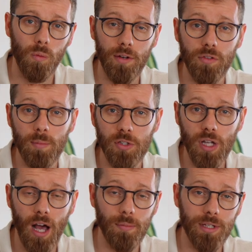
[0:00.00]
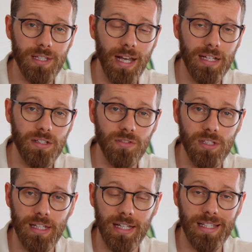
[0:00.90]
One of the most common signs of
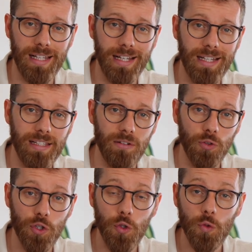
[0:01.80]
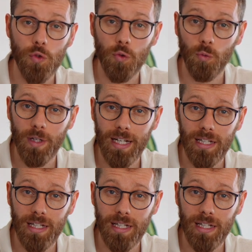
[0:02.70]
dyslexia is a reduced reading